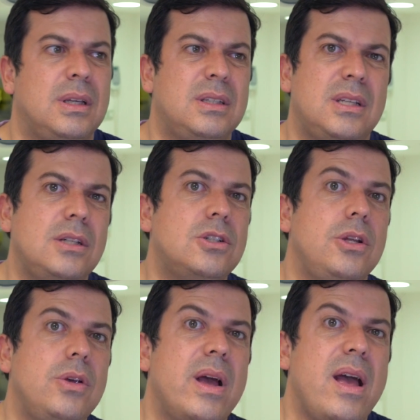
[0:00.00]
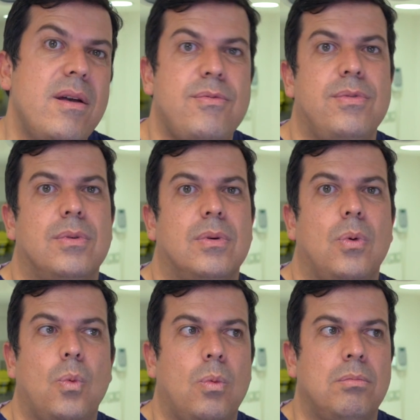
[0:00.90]
essentially you have
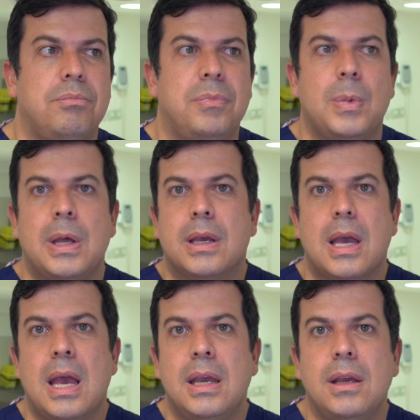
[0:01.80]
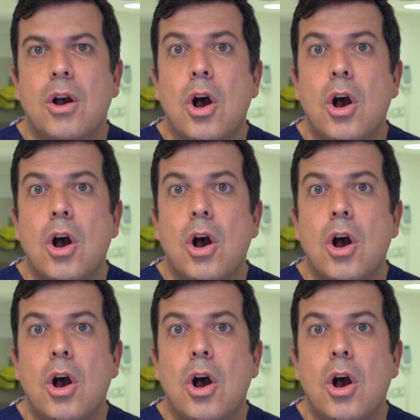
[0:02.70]
like a